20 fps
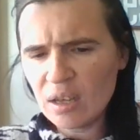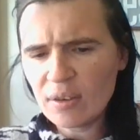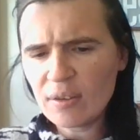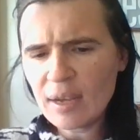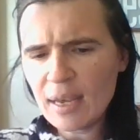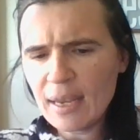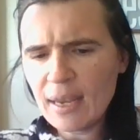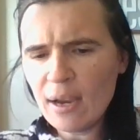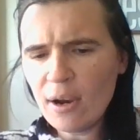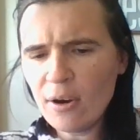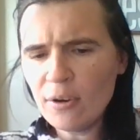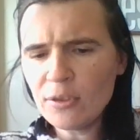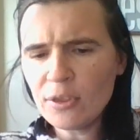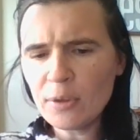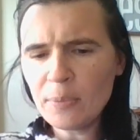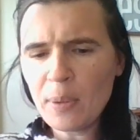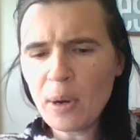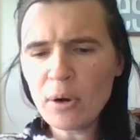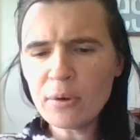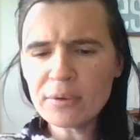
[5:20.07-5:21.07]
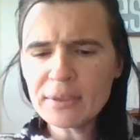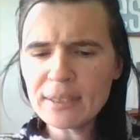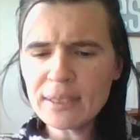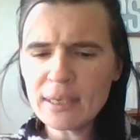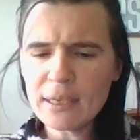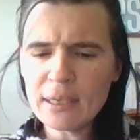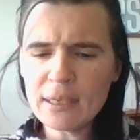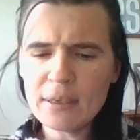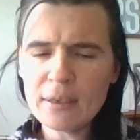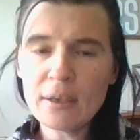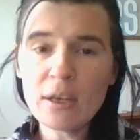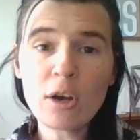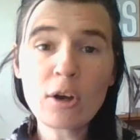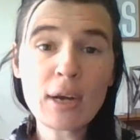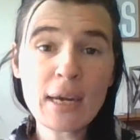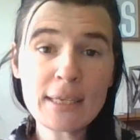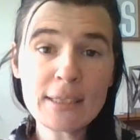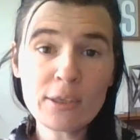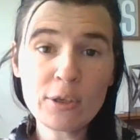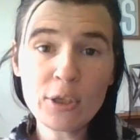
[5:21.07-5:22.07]
Okay, I heard the person.
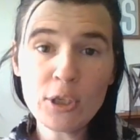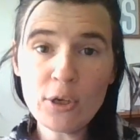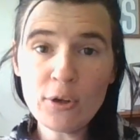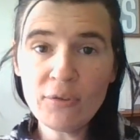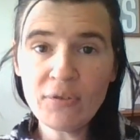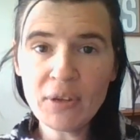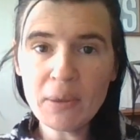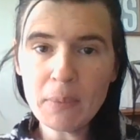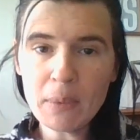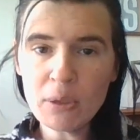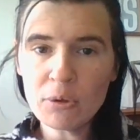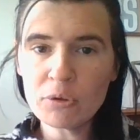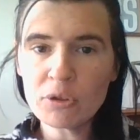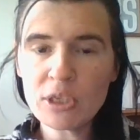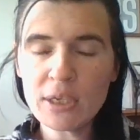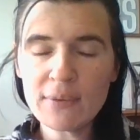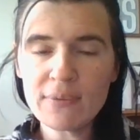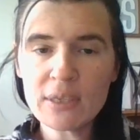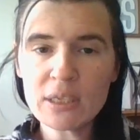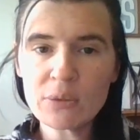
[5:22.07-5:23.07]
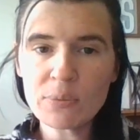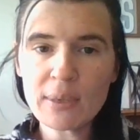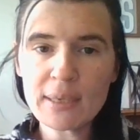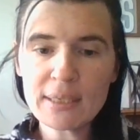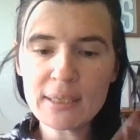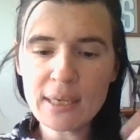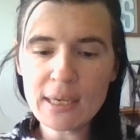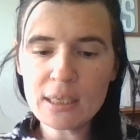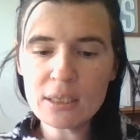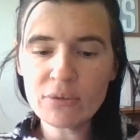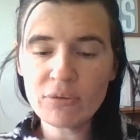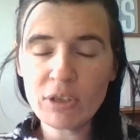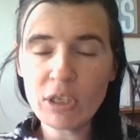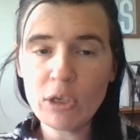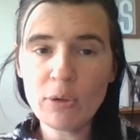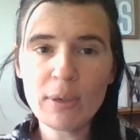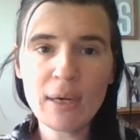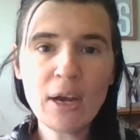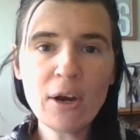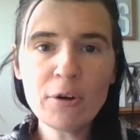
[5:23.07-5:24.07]
Okay, so you fem energy if this resonates for
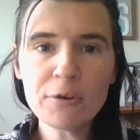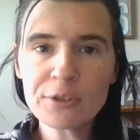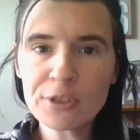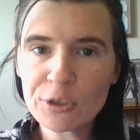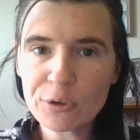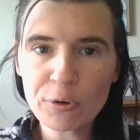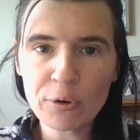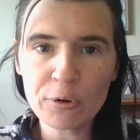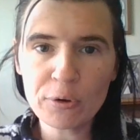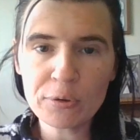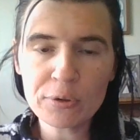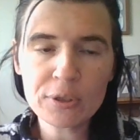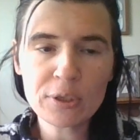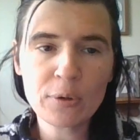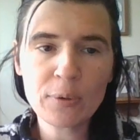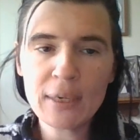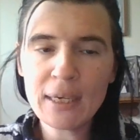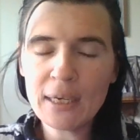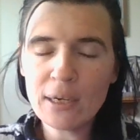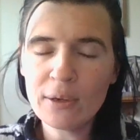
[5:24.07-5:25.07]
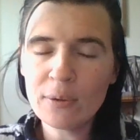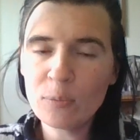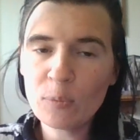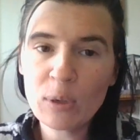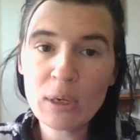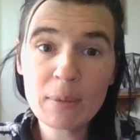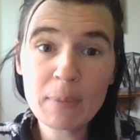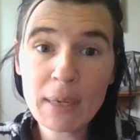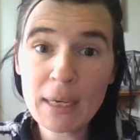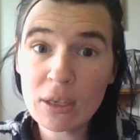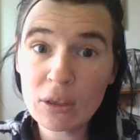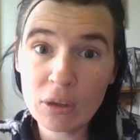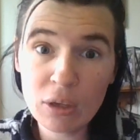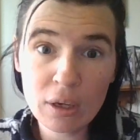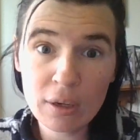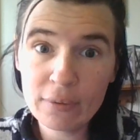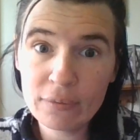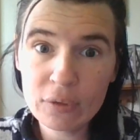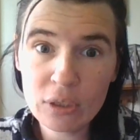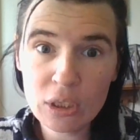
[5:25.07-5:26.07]
you, and I heard screw. So he doesn't want to make
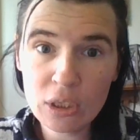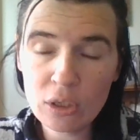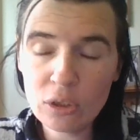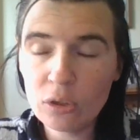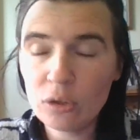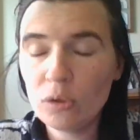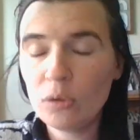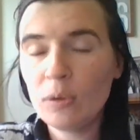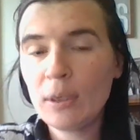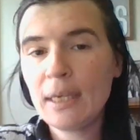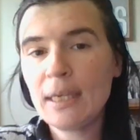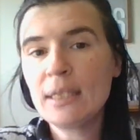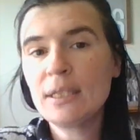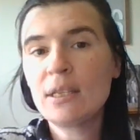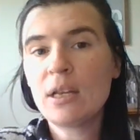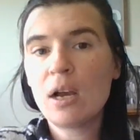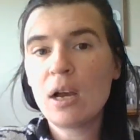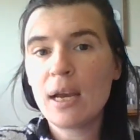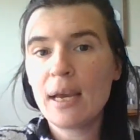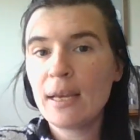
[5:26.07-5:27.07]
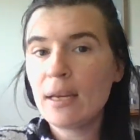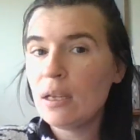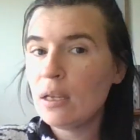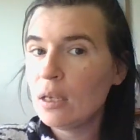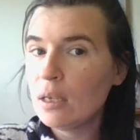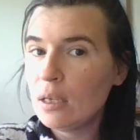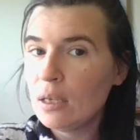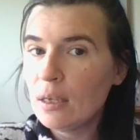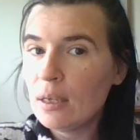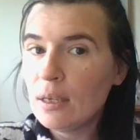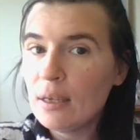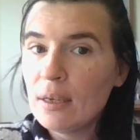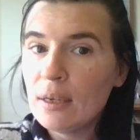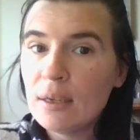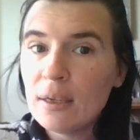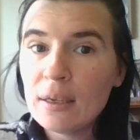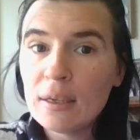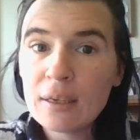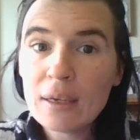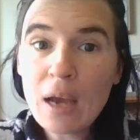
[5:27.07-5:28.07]
love to you. He's not
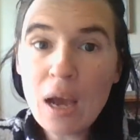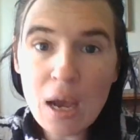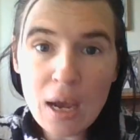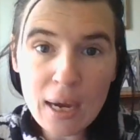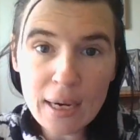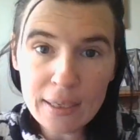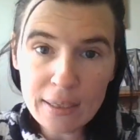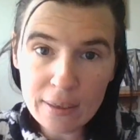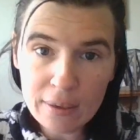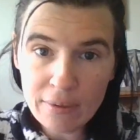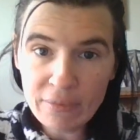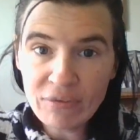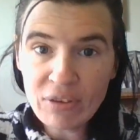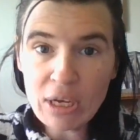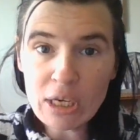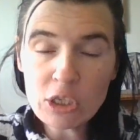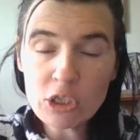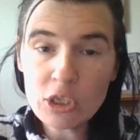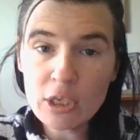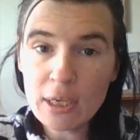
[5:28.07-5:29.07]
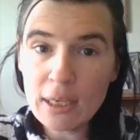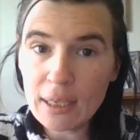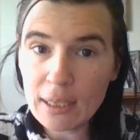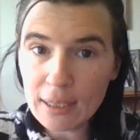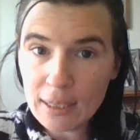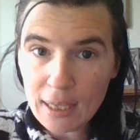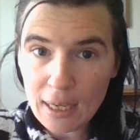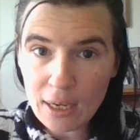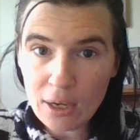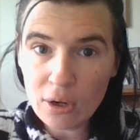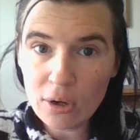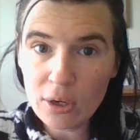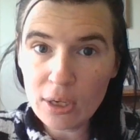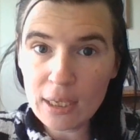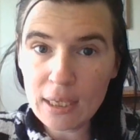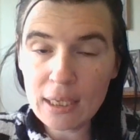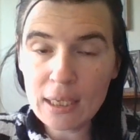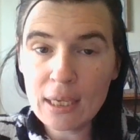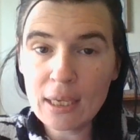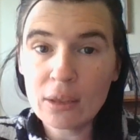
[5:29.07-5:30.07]
kind and affectionate and
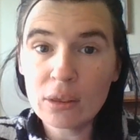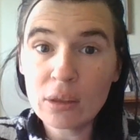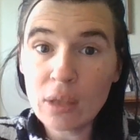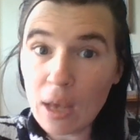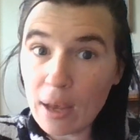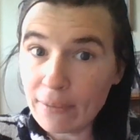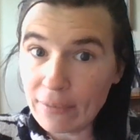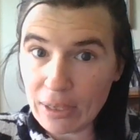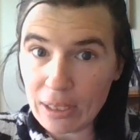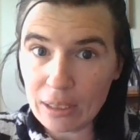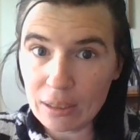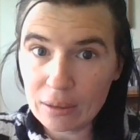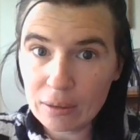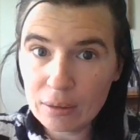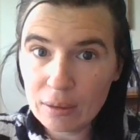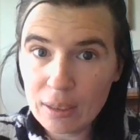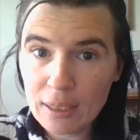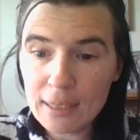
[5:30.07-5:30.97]
caring and loving.